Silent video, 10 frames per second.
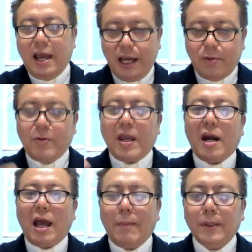And we
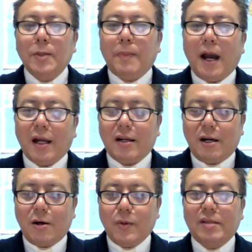are able to
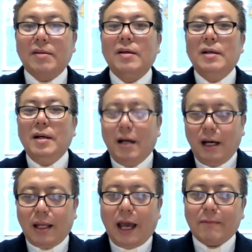partner with
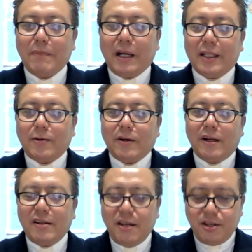a like-minded
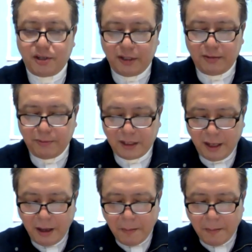organization, with